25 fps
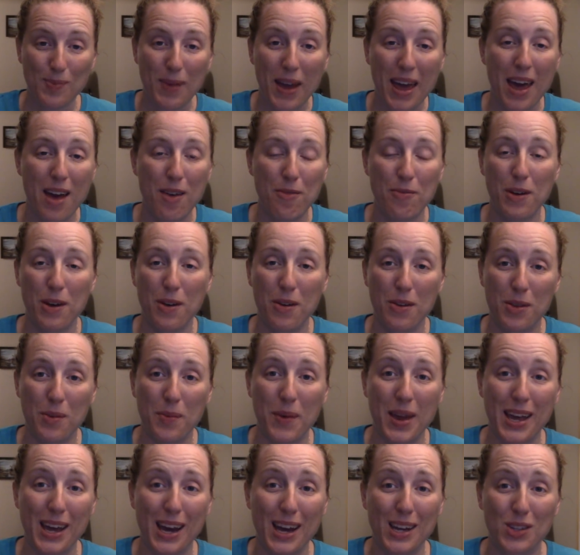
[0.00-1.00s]
my FO of the
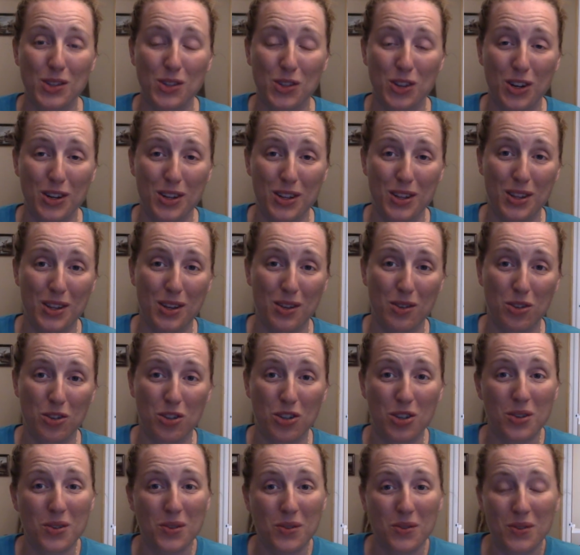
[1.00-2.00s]
week. I started those
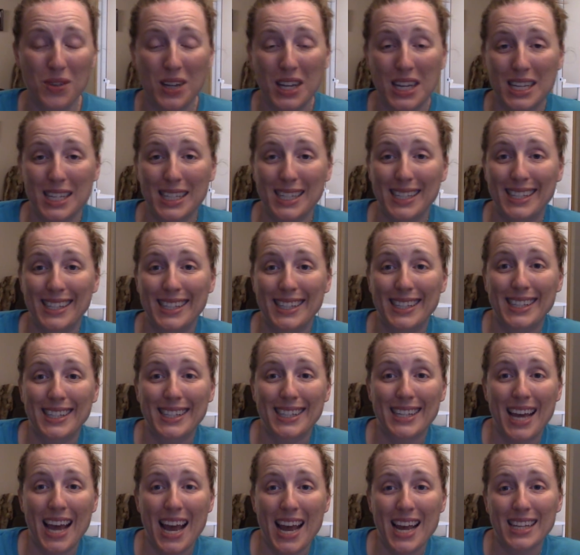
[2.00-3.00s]
June
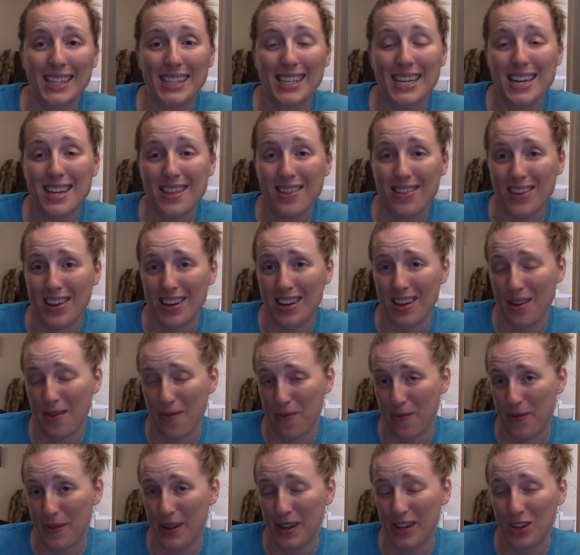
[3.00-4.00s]
18th and I
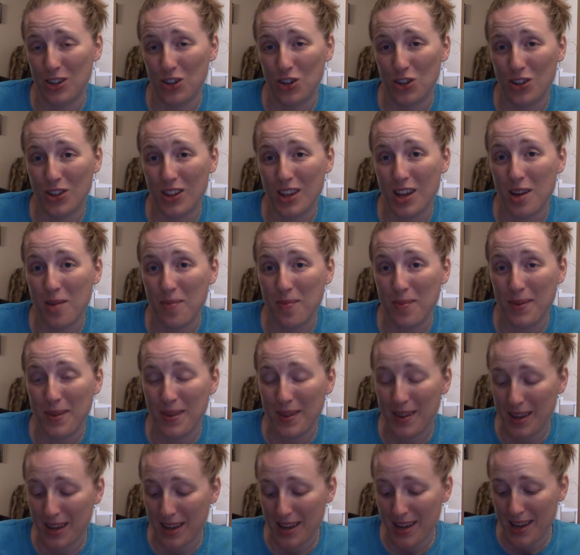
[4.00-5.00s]
finished them
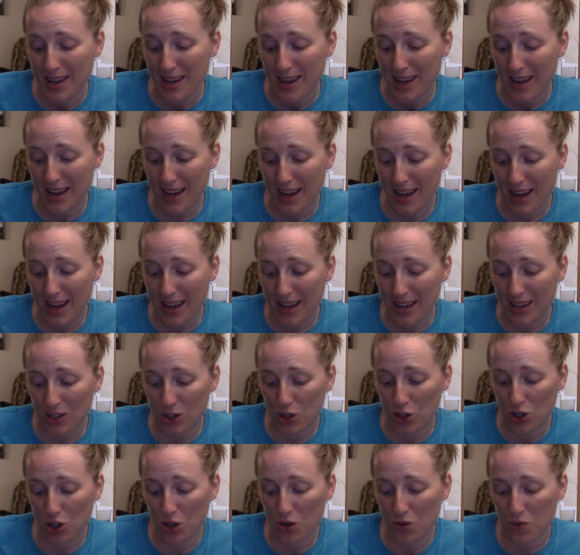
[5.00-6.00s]

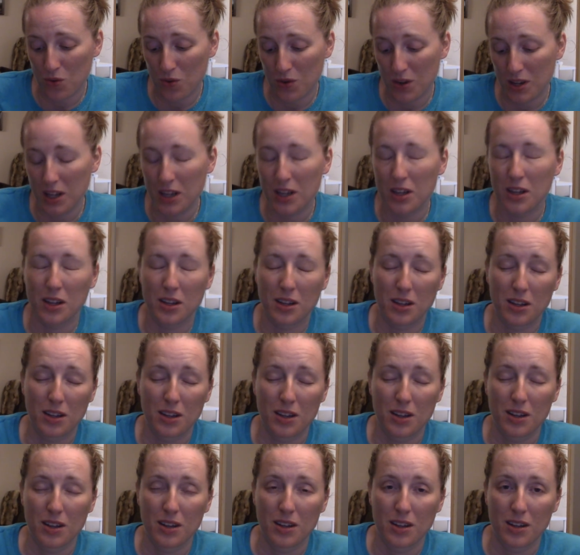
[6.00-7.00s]
June
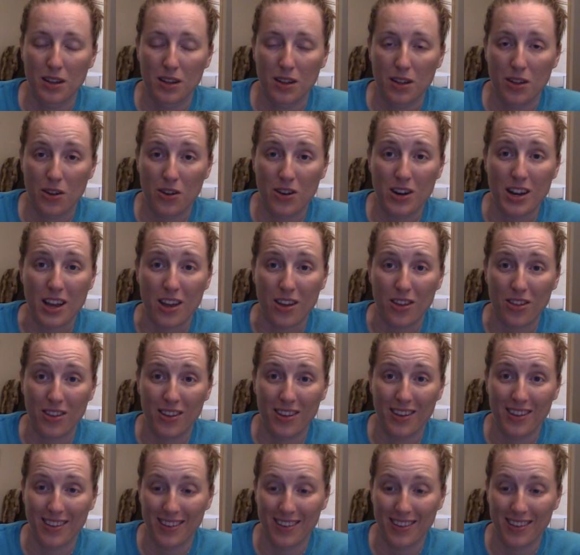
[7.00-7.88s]
30th.